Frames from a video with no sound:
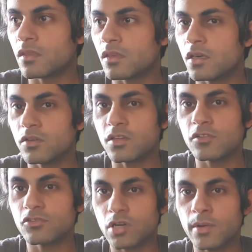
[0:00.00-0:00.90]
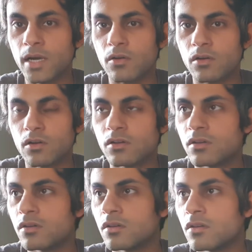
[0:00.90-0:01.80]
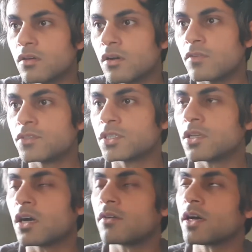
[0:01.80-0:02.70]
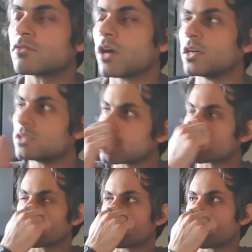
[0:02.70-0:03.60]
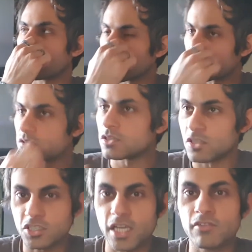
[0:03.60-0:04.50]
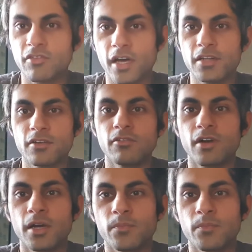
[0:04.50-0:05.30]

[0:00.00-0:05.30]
It does grow out. Obviously, like I've had this thing about the skin fade, right?